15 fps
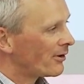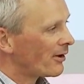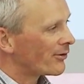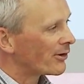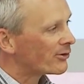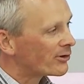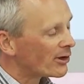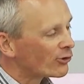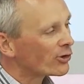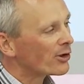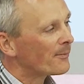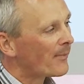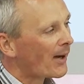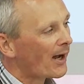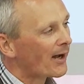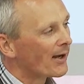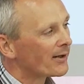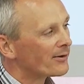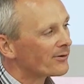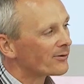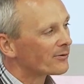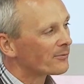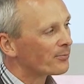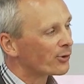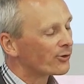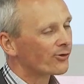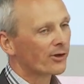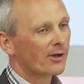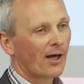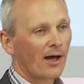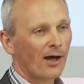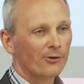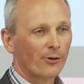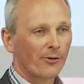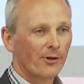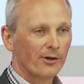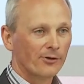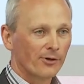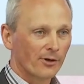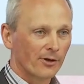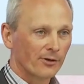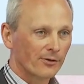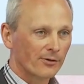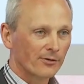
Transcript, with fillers: The digital mind puts the car into the internet,